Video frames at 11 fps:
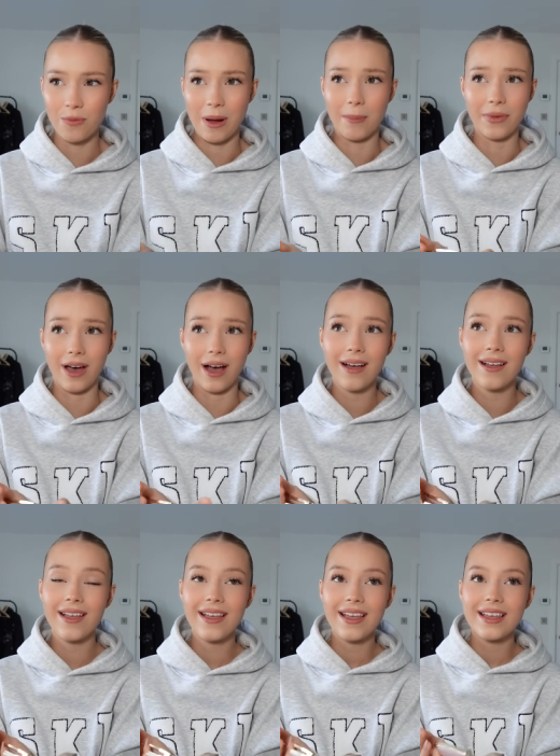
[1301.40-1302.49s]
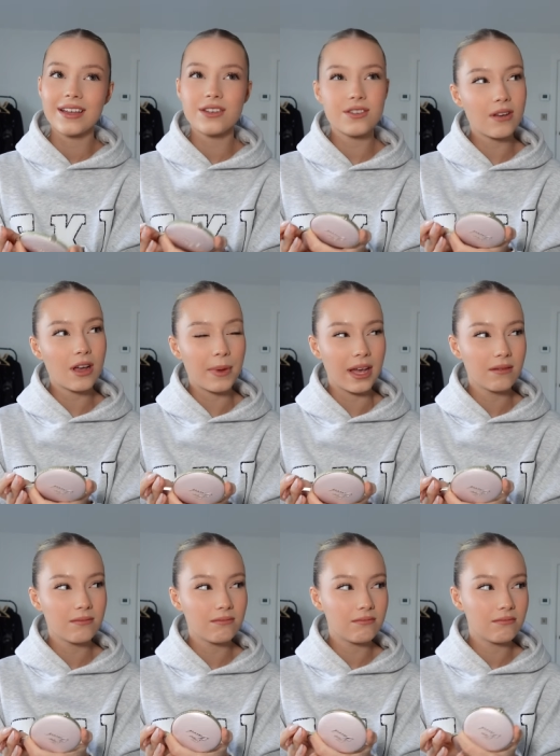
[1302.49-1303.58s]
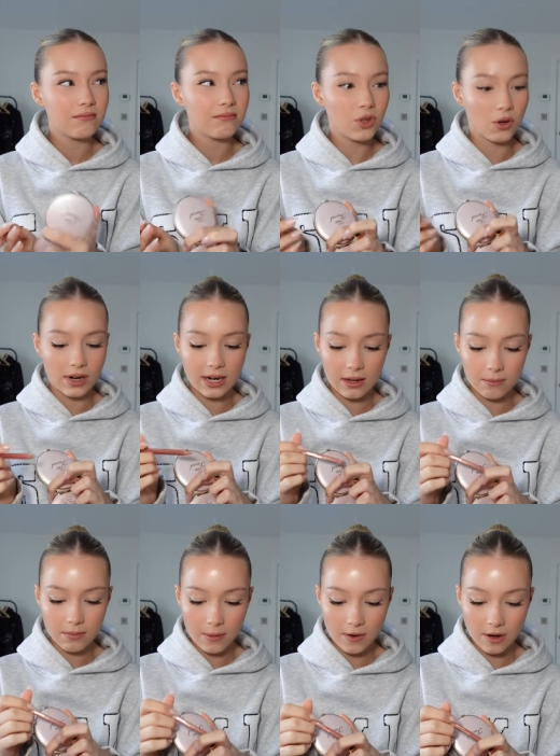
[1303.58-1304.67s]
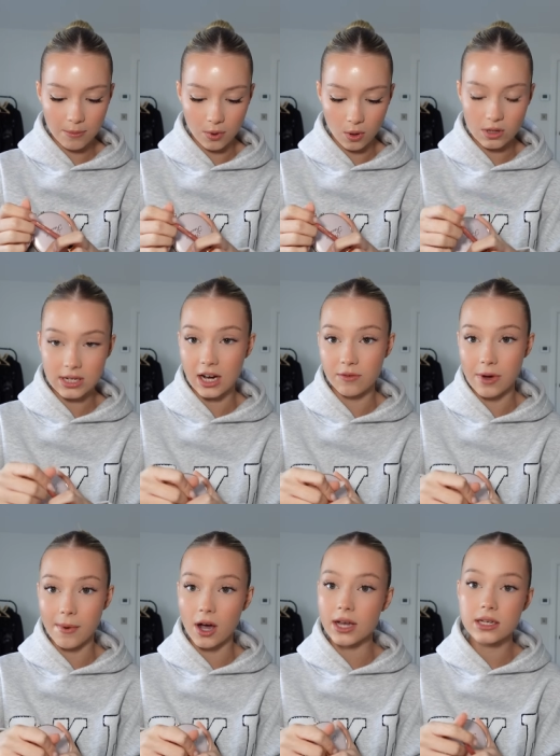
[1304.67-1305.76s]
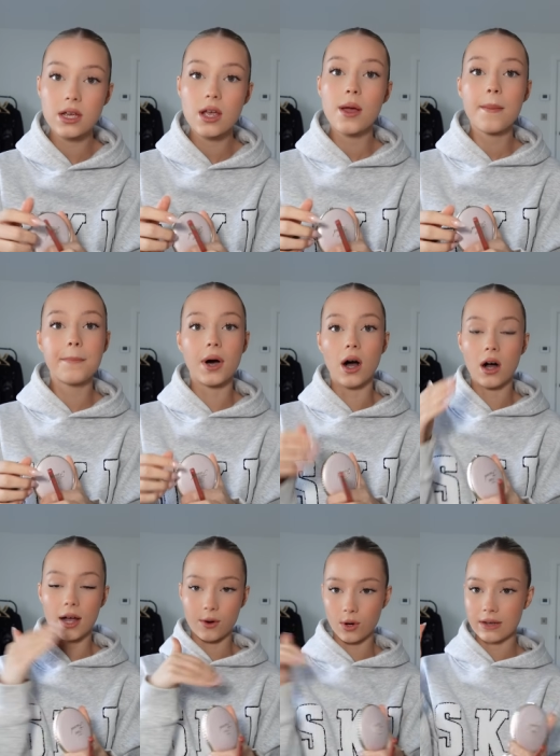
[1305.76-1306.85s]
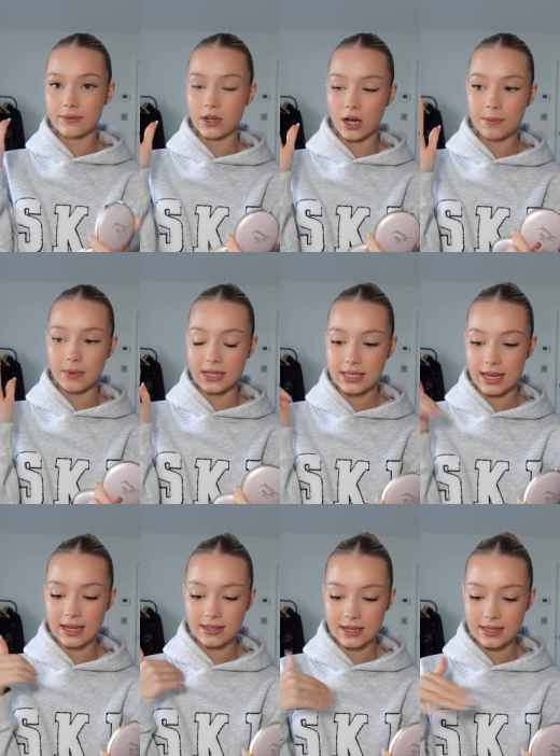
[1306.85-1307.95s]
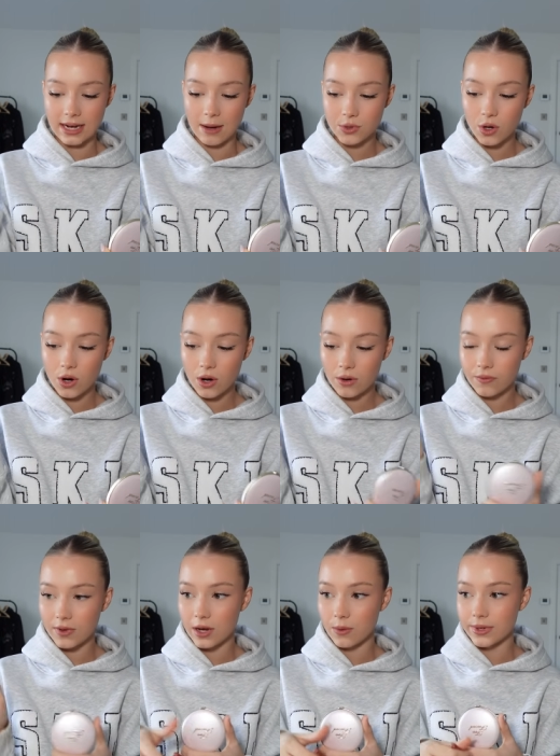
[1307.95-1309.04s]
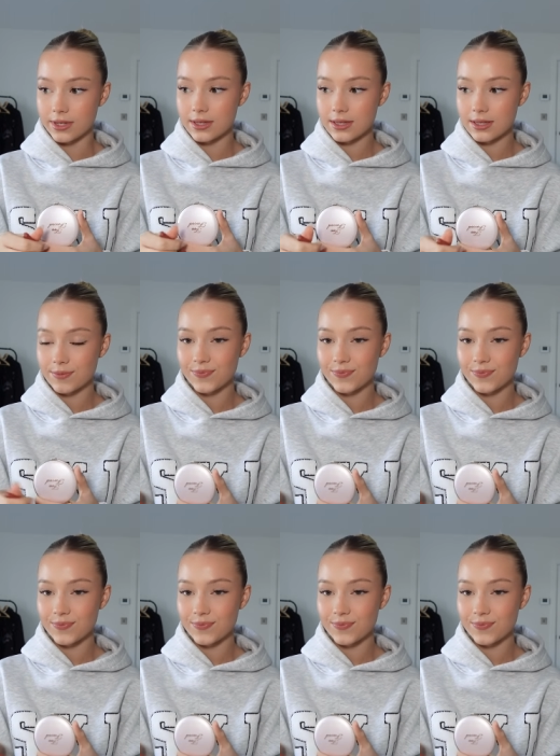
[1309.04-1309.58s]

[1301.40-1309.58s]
remember that a bit not really, maybe I've like blocked it out of my mind, but I got lifted up, my skis like snapped off, it was